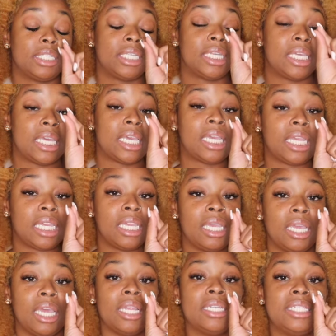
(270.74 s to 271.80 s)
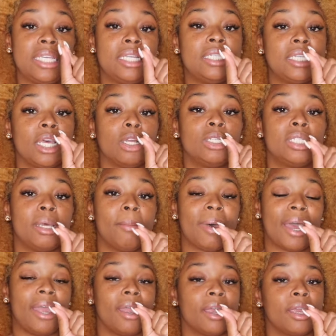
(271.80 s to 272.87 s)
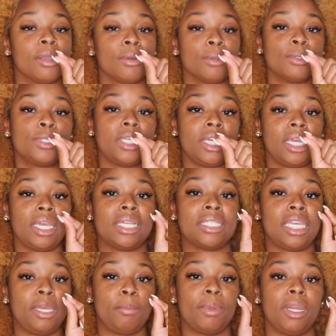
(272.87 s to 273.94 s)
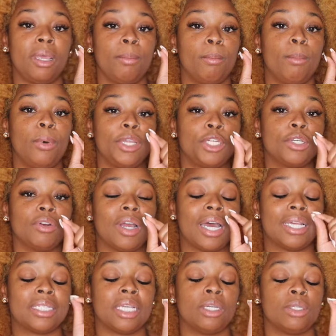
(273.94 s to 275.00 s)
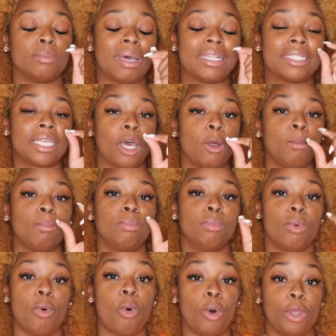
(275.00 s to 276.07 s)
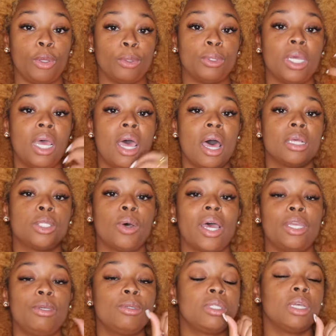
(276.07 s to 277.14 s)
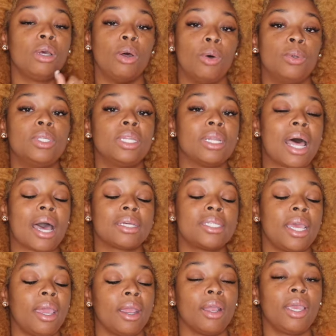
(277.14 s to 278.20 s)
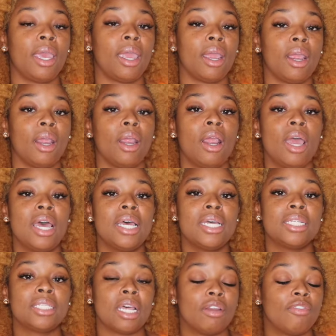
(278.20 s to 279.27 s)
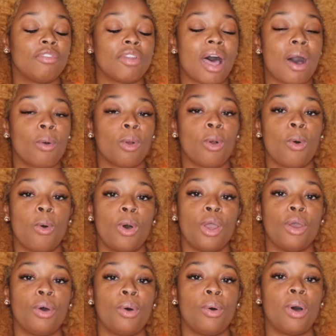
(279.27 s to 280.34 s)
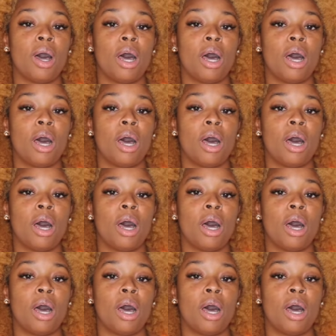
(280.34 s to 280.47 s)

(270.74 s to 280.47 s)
key detail to my hair care routine is keeping it moisturized and my scalp oiled. So I use the Golden Locks hair care sunflower oil,